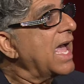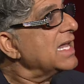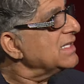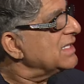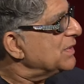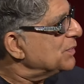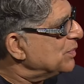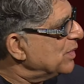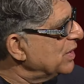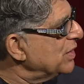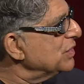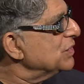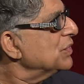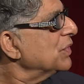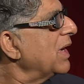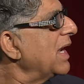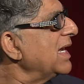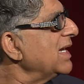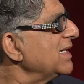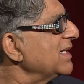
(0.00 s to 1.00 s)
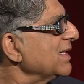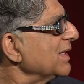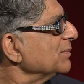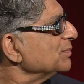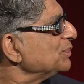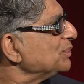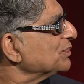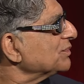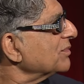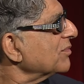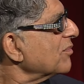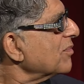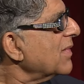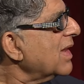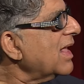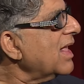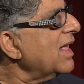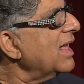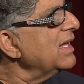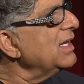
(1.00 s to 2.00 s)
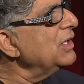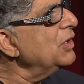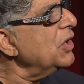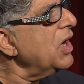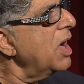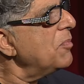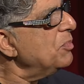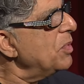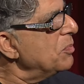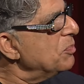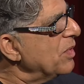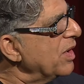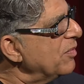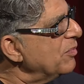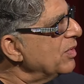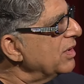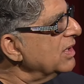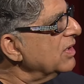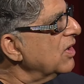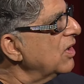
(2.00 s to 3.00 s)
And spirituality look up a paper